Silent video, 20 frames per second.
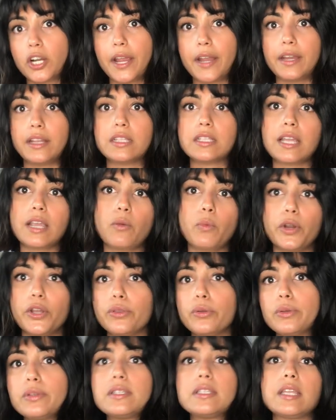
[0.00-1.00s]
And it's like one of
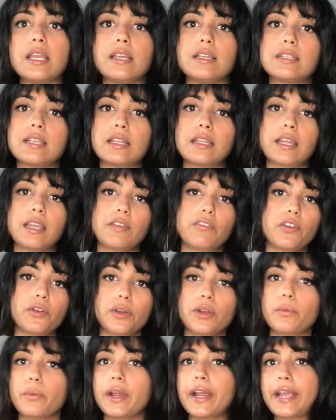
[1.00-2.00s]
those things that, like, if you're
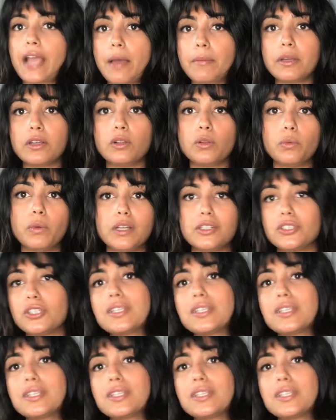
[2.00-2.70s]
gonna wear a chemical one,